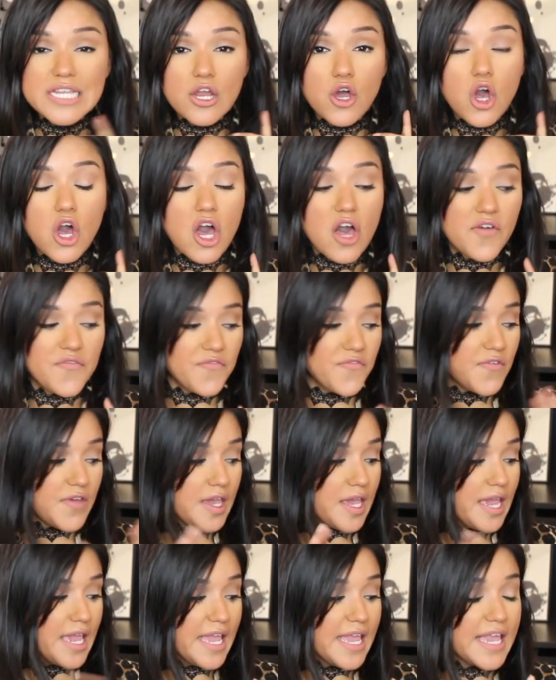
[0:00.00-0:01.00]
off
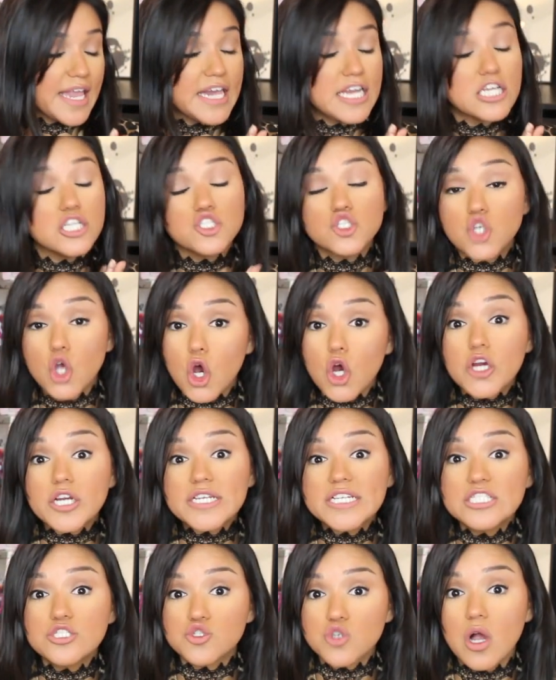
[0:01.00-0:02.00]
and
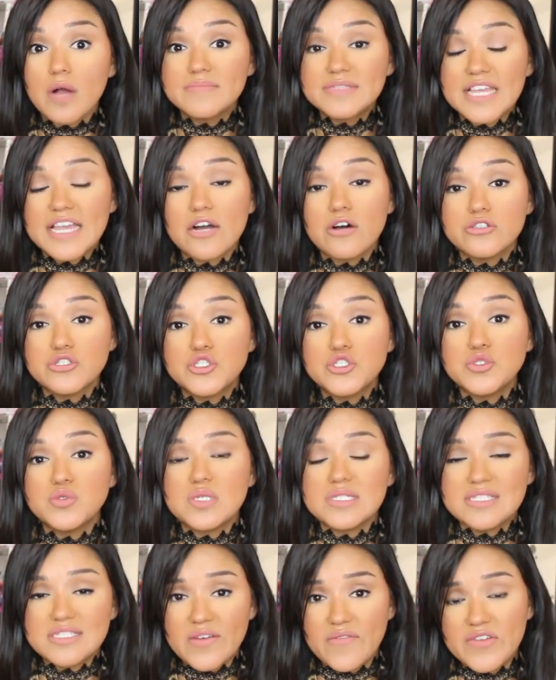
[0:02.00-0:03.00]
Target dropped down to
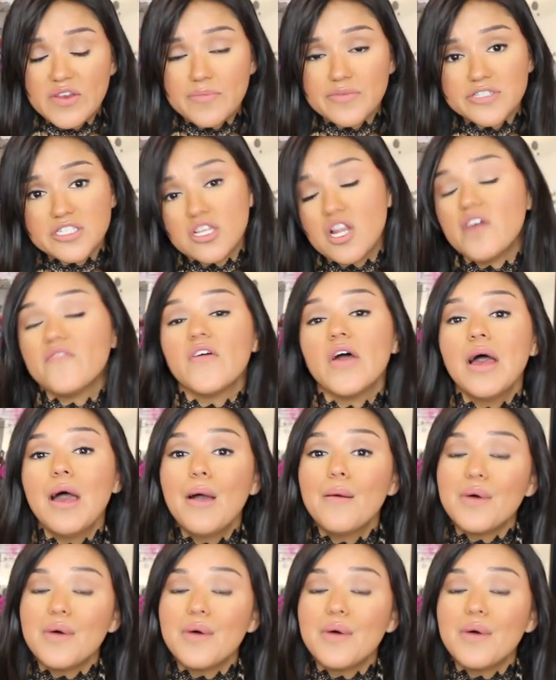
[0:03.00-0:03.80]
70% off.